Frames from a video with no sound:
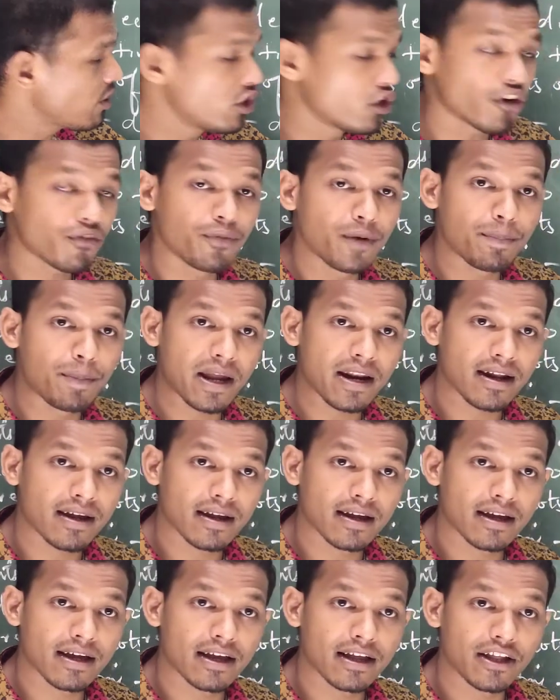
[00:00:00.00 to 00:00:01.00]
will not
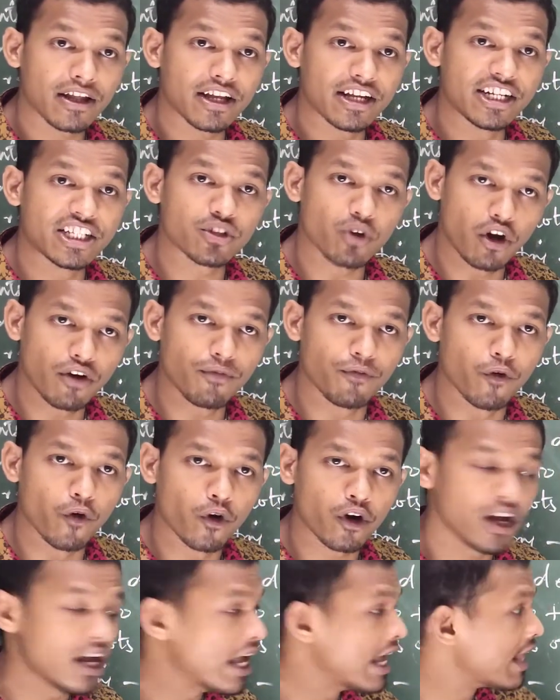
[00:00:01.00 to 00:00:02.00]
prepare its own
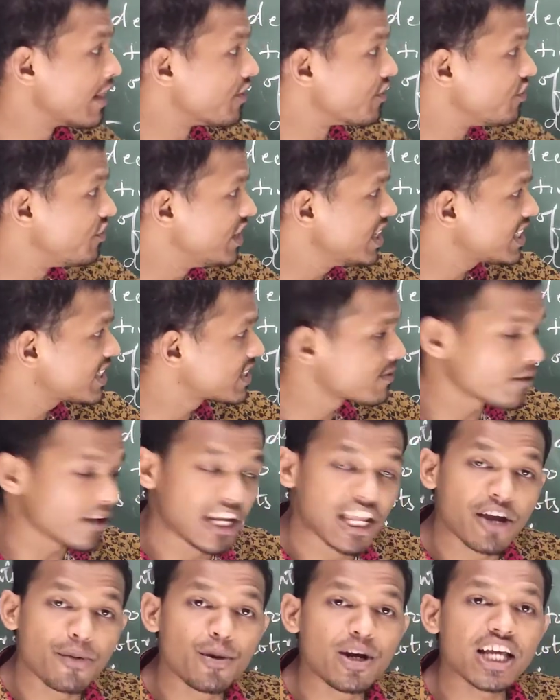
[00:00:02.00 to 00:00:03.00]
food, this
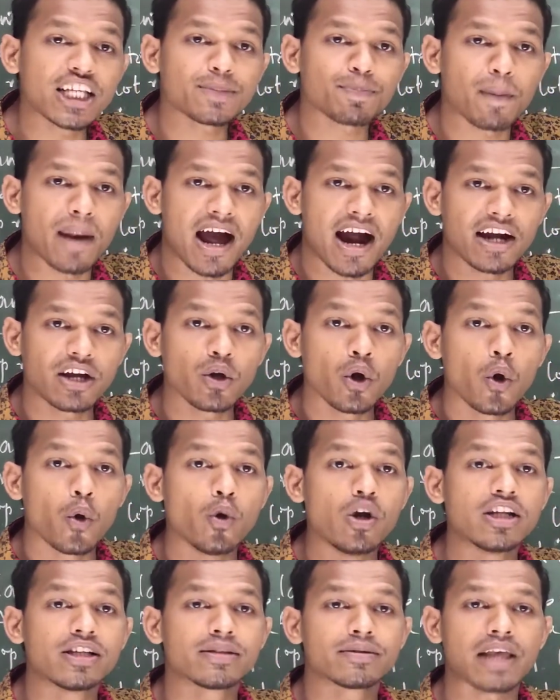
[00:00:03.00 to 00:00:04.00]
leguminous plant
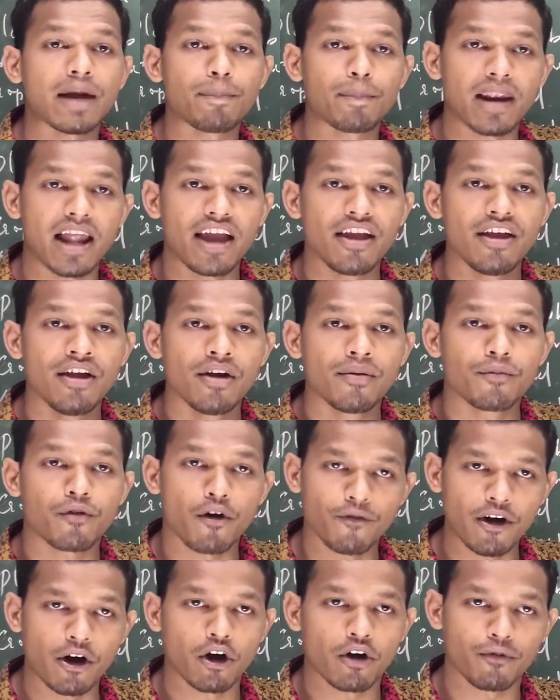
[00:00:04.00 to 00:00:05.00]
will supply
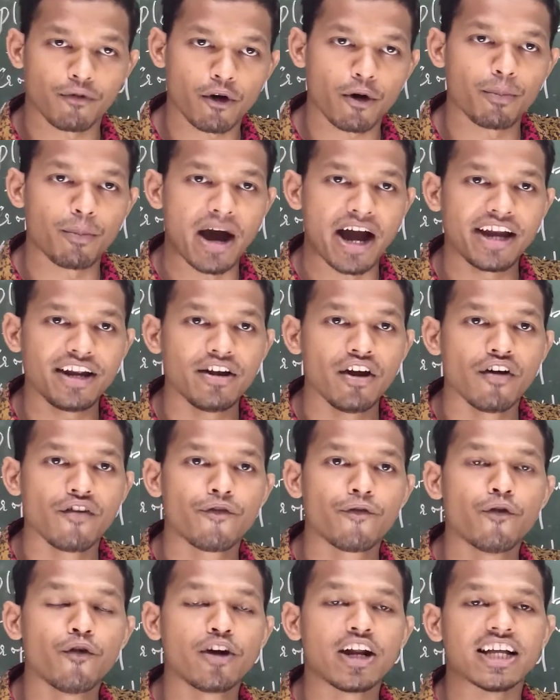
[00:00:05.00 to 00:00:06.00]
or provide
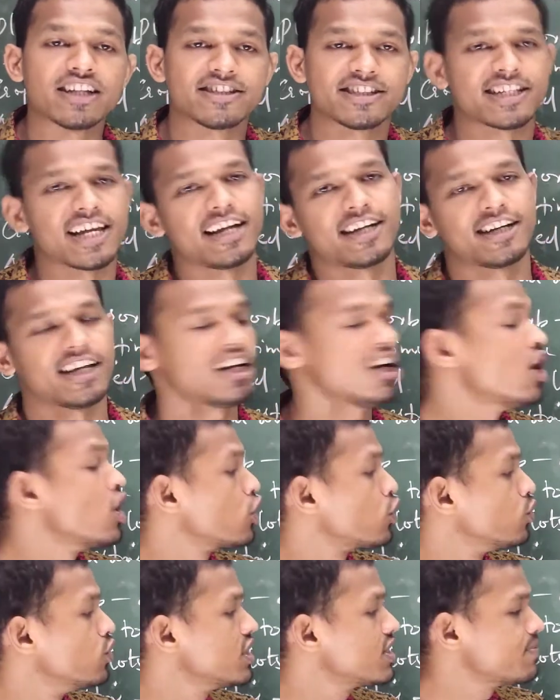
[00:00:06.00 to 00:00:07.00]
food and shelter
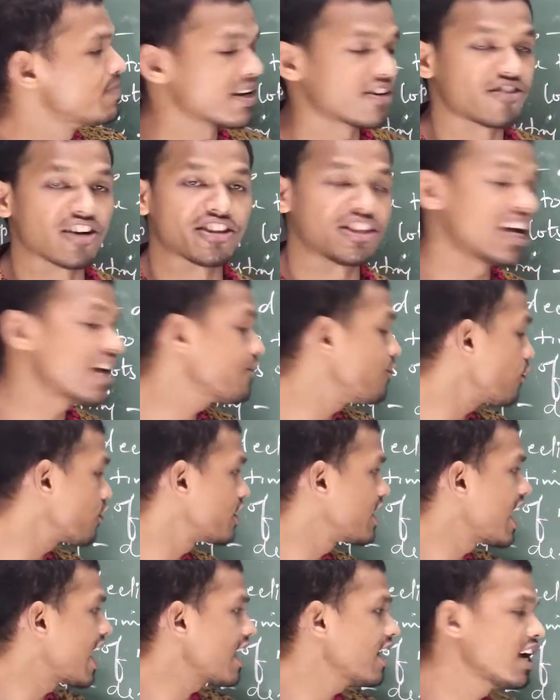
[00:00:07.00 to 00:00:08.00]
to this bacteria. Therefore,
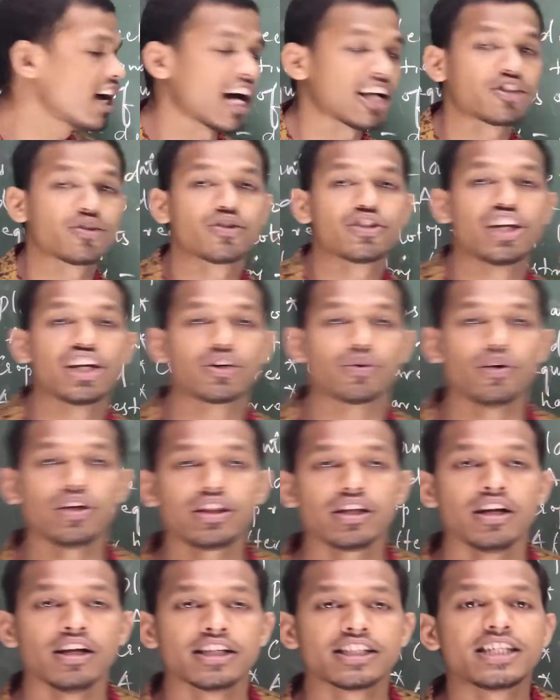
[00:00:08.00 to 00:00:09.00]
they are associated with
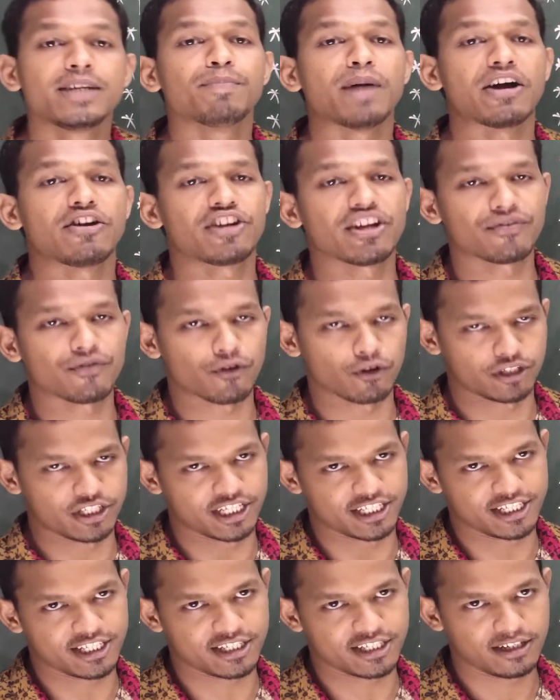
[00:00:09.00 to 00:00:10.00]
symbiotic
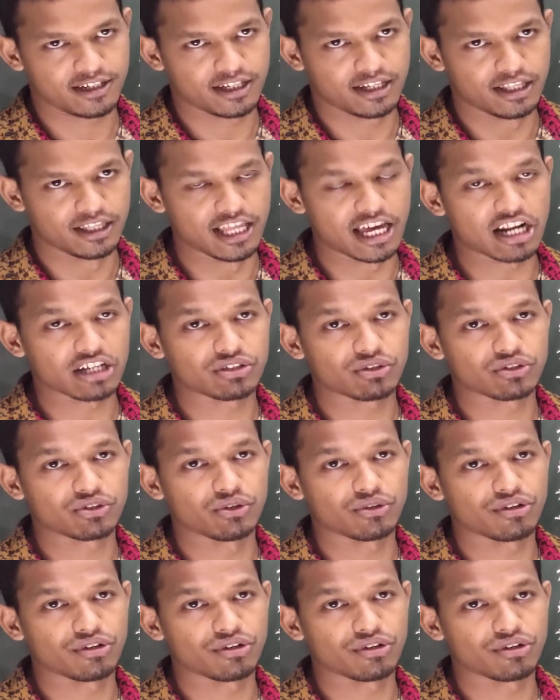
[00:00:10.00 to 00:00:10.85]
process. That's